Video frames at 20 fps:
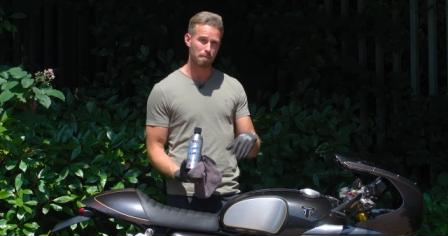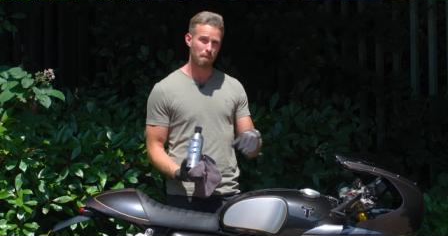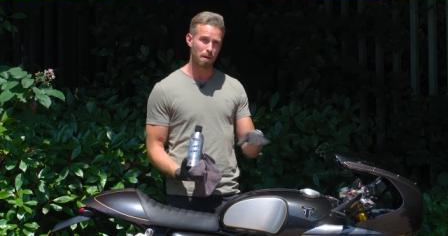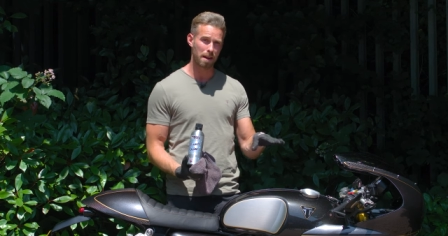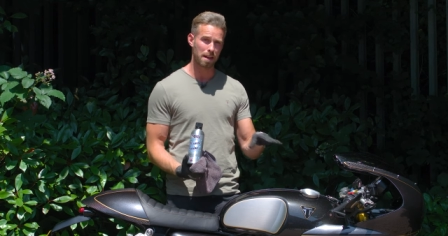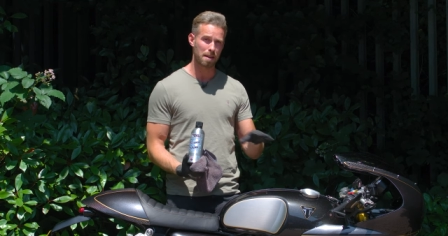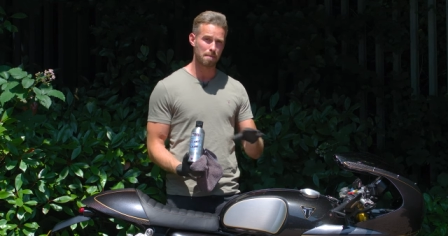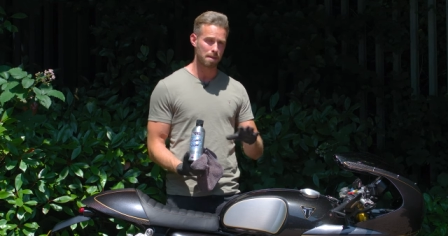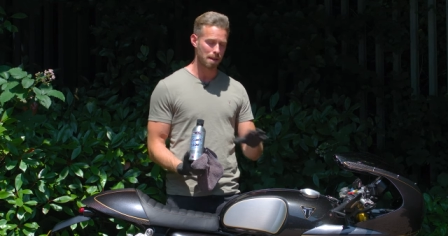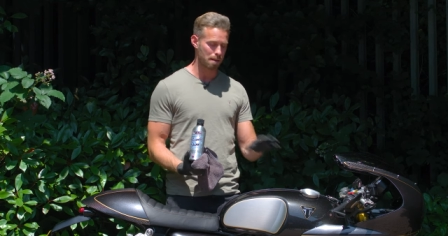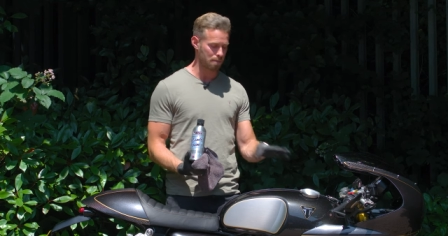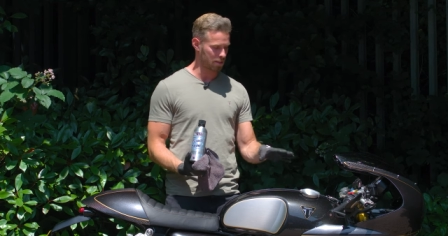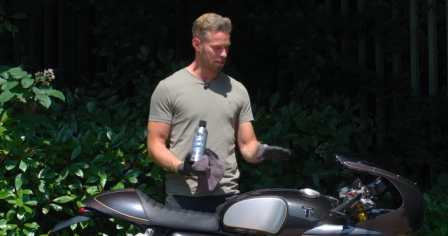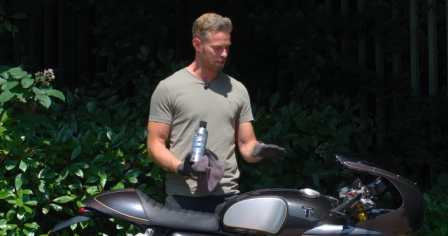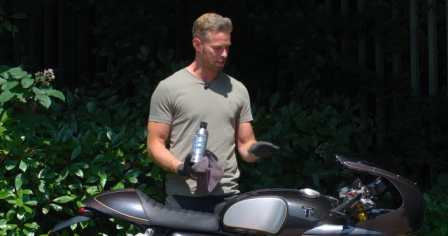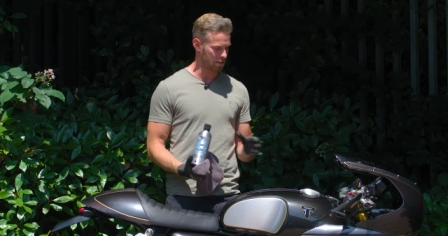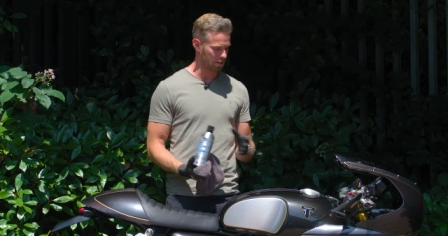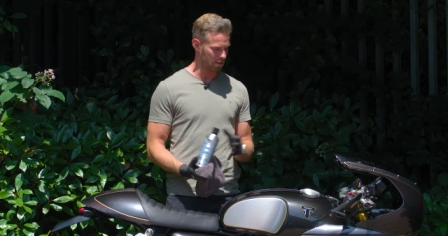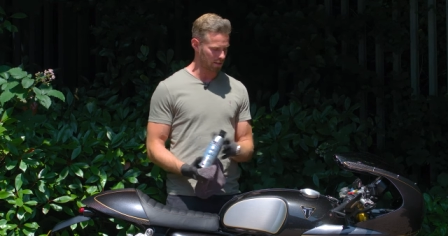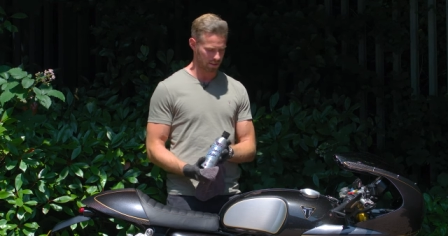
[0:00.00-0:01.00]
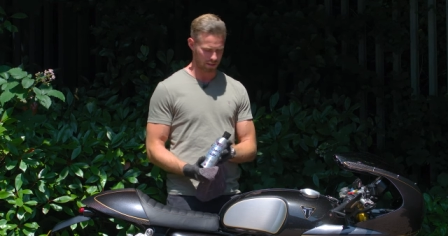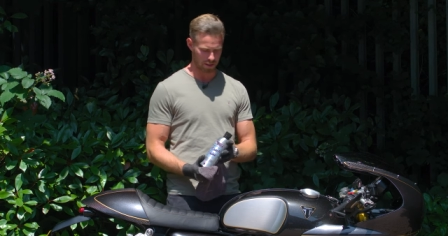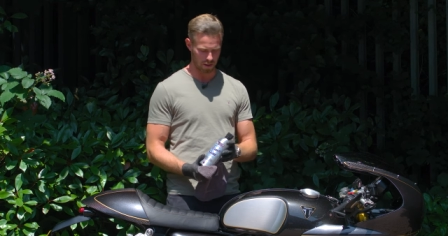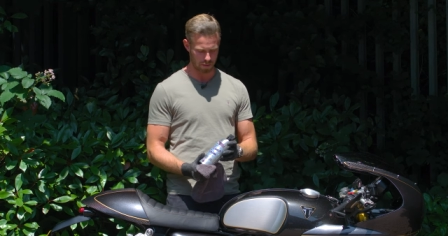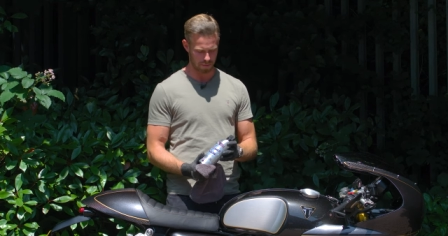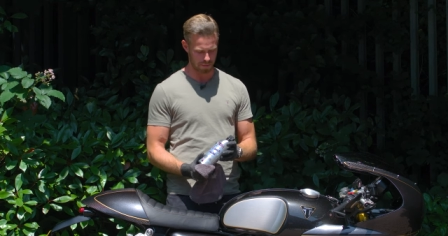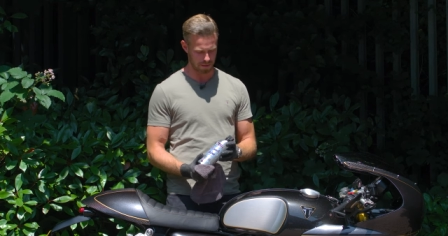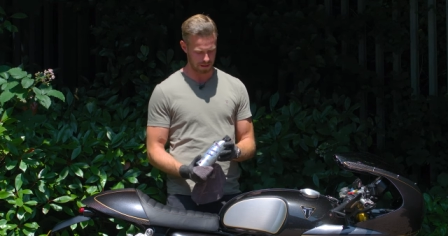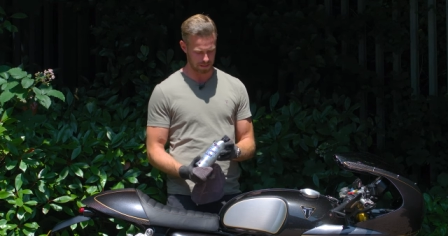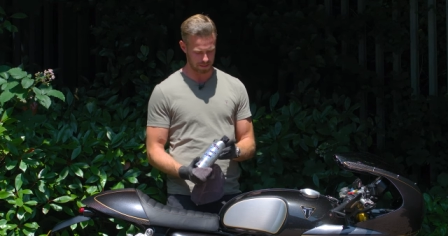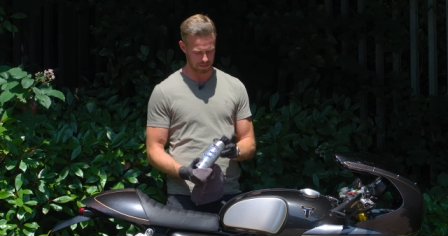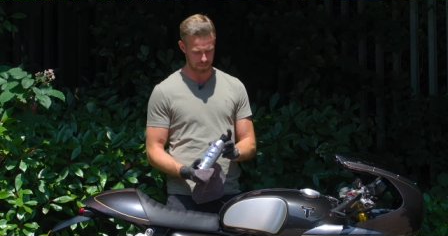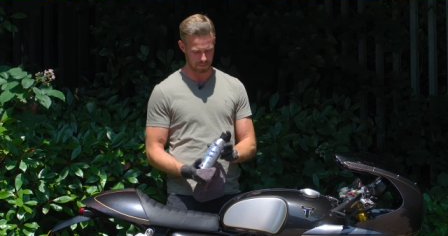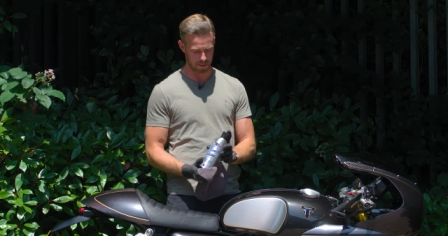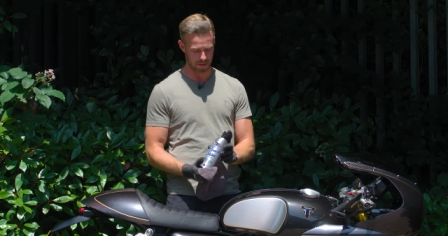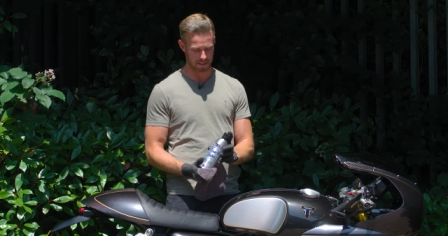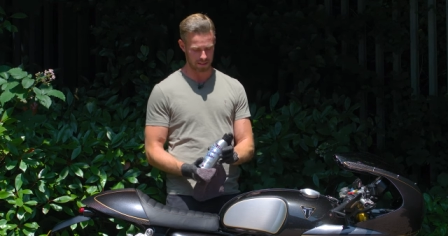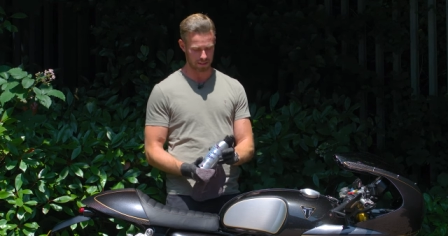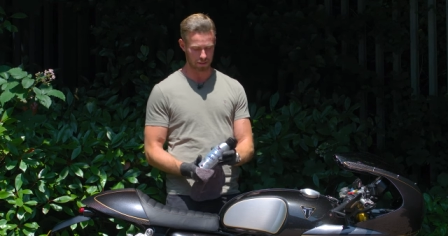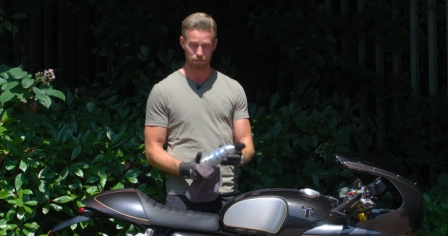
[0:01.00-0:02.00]
minor blemishes on the surface,
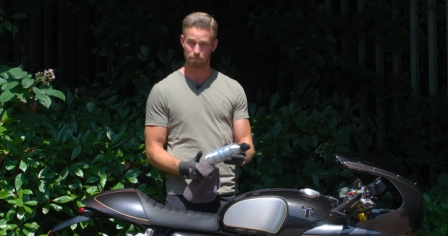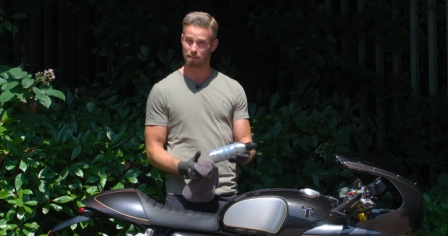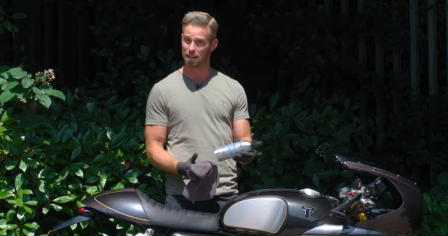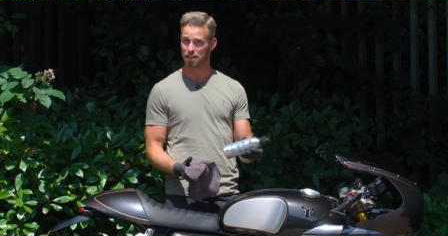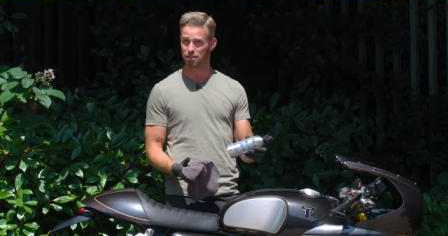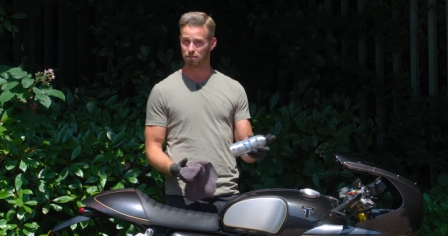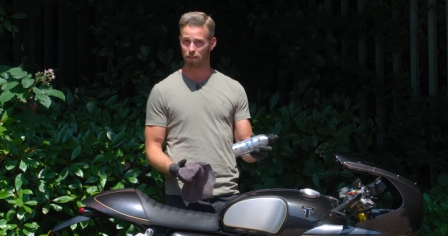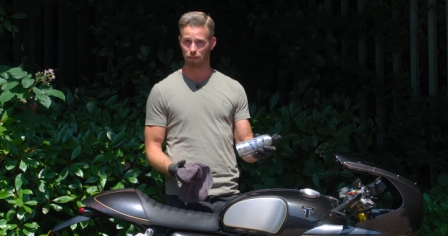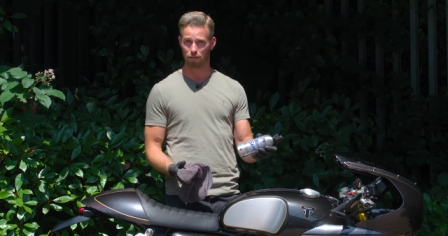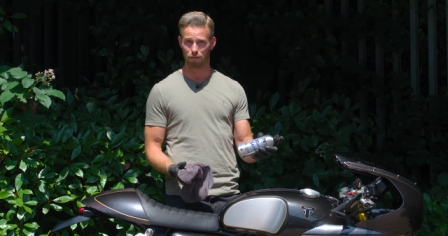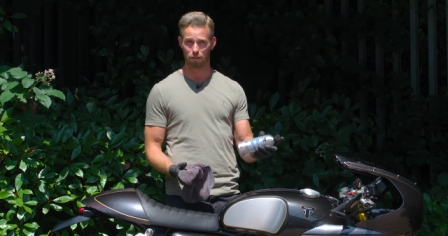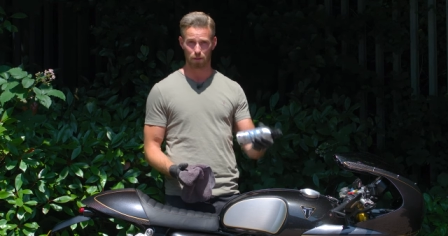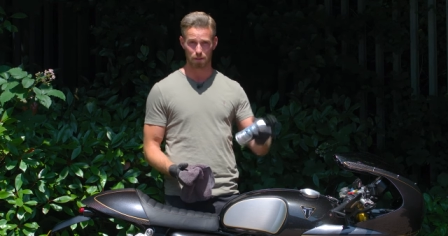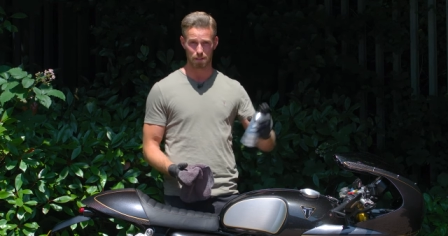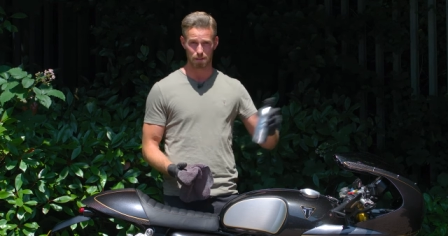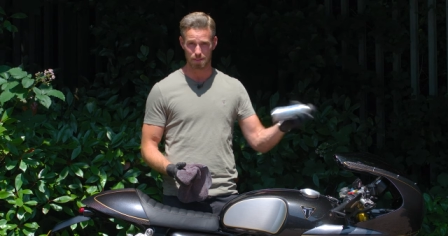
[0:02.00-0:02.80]
but it's still really straightforward.